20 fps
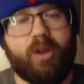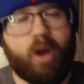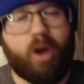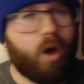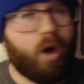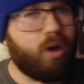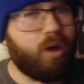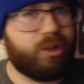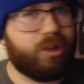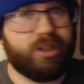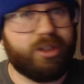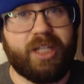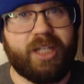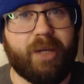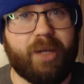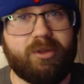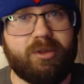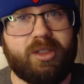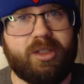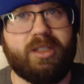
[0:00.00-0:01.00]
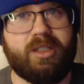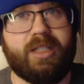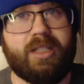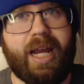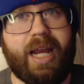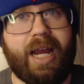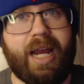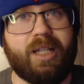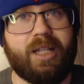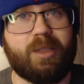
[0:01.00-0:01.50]
All good sequences,
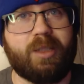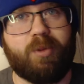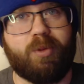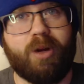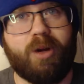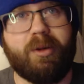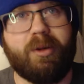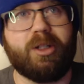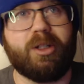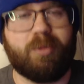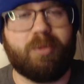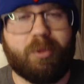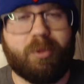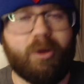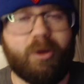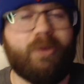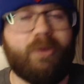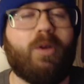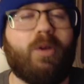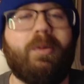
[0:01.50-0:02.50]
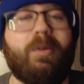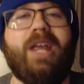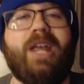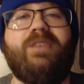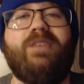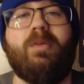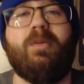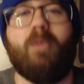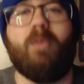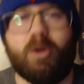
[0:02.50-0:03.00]
and it's pretty much confirming
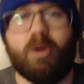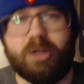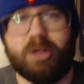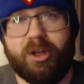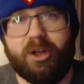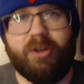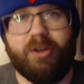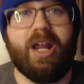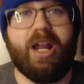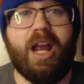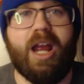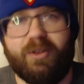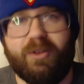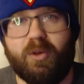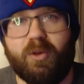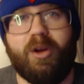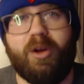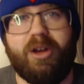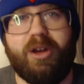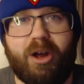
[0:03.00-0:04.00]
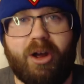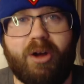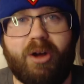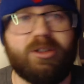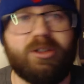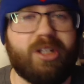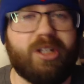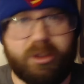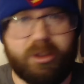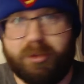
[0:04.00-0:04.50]
even more so that everyone
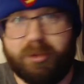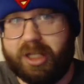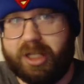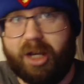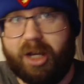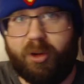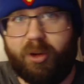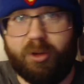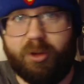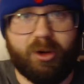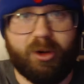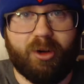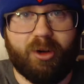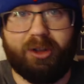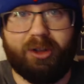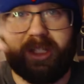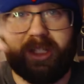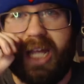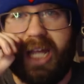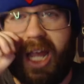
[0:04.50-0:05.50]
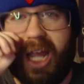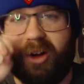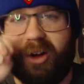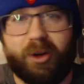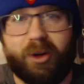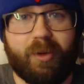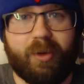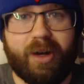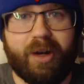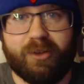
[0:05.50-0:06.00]
knows, because there was that whole girl at the
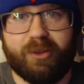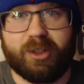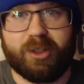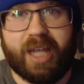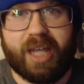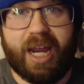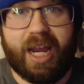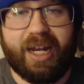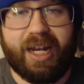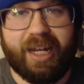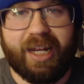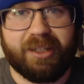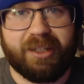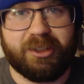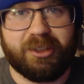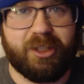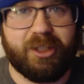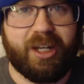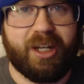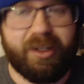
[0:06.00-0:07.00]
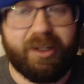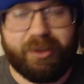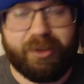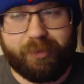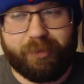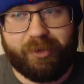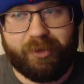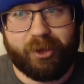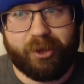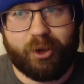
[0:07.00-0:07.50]
counter, whatever, scanning and shit, and
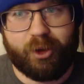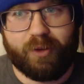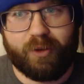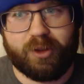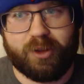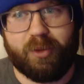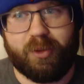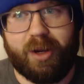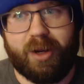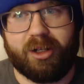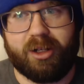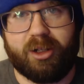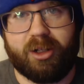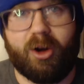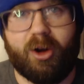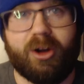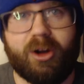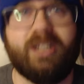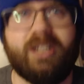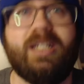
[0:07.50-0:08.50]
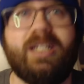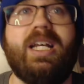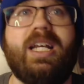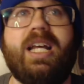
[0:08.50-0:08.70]
feeling nervous around Clark.